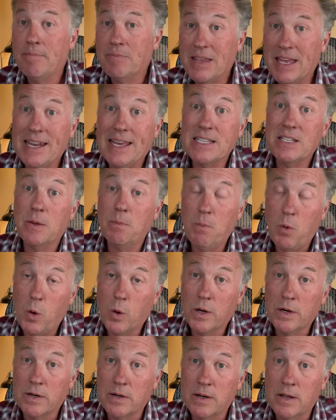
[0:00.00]
And that's
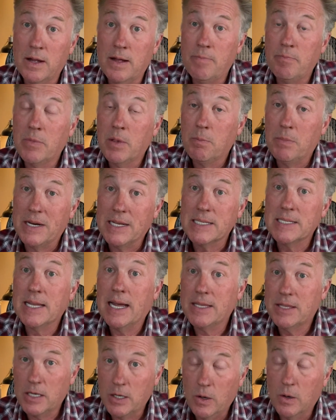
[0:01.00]
important, but it's
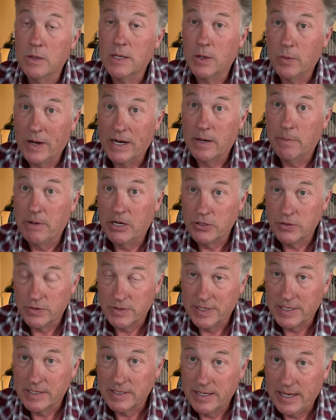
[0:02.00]
not the only way to measure
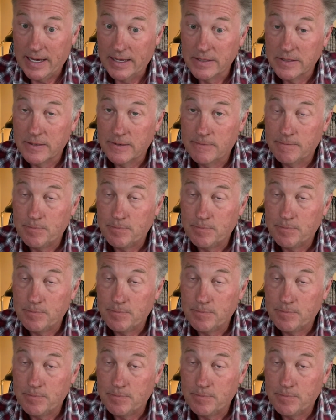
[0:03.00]
success.